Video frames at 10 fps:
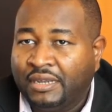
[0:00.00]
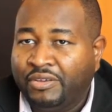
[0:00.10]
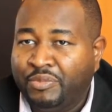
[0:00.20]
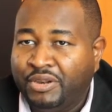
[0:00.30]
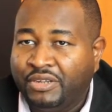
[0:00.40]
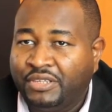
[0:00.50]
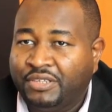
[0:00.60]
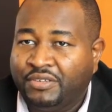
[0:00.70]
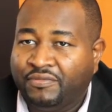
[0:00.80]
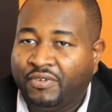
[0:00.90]
community.
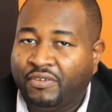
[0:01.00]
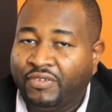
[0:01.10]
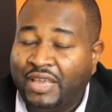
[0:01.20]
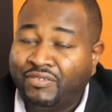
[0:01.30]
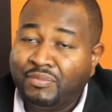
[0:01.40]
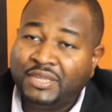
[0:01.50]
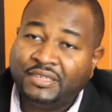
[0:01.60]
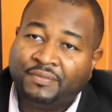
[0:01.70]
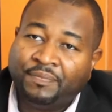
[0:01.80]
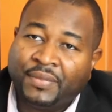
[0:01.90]
It involves
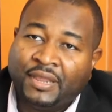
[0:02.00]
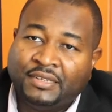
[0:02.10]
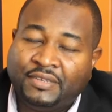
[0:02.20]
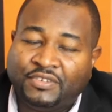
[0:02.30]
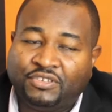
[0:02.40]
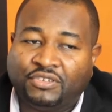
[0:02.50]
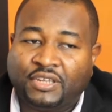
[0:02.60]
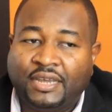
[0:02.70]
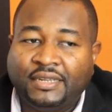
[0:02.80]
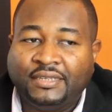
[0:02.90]
governments, civil
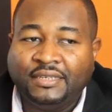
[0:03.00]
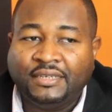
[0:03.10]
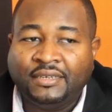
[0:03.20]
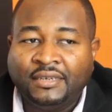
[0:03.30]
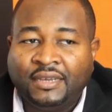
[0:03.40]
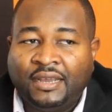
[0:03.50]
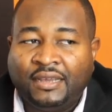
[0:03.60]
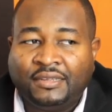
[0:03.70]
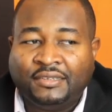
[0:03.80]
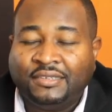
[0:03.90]
society,
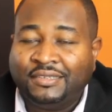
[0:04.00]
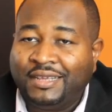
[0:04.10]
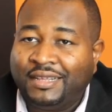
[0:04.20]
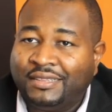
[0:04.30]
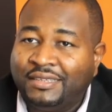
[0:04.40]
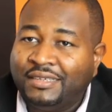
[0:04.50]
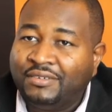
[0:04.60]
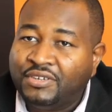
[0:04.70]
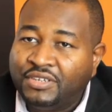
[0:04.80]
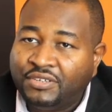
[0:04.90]

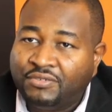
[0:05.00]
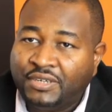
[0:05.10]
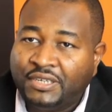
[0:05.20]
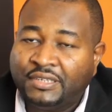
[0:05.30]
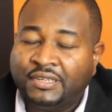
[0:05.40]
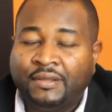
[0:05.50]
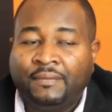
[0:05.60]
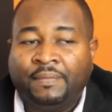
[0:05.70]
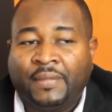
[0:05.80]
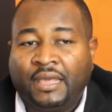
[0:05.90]
ccTLD registries,
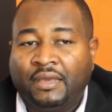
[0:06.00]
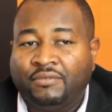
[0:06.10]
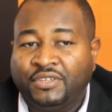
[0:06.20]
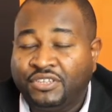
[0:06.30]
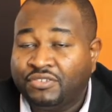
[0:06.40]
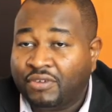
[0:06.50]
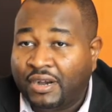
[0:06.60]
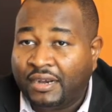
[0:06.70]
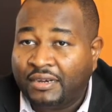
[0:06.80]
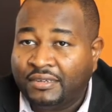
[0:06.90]

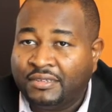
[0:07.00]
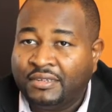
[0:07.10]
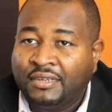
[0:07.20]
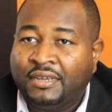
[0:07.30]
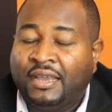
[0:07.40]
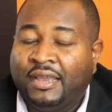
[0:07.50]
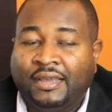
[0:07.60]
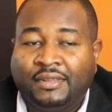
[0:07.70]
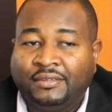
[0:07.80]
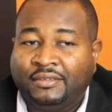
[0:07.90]
registrars,
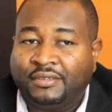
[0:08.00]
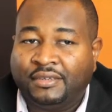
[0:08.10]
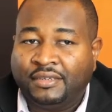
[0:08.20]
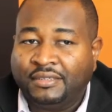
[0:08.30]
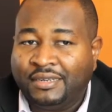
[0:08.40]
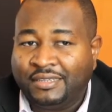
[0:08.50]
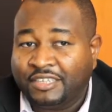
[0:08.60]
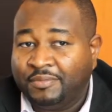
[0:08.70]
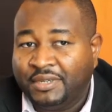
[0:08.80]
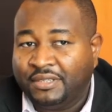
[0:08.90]
and internet
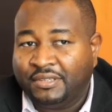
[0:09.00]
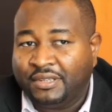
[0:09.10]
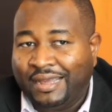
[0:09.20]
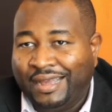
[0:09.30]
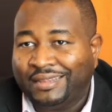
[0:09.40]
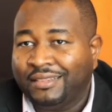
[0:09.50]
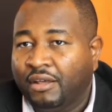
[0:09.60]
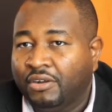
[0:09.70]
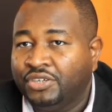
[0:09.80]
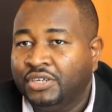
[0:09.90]
experts at
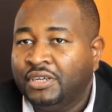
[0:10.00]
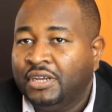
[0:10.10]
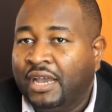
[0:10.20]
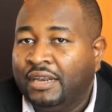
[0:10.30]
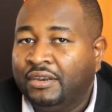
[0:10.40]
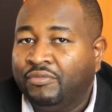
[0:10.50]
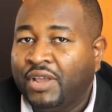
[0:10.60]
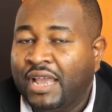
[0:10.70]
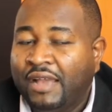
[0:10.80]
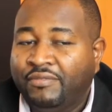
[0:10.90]
large. And
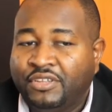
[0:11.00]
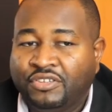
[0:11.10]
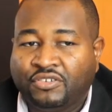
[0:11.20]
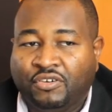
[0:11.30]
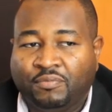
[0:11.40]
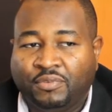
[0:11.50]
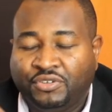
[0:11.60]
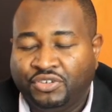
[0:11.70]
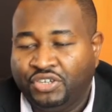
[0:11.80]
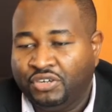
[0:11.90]
we have this
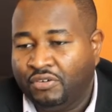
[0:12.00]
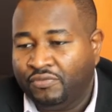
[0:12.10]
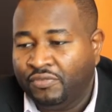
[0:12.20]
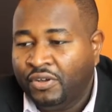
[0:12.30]
composition of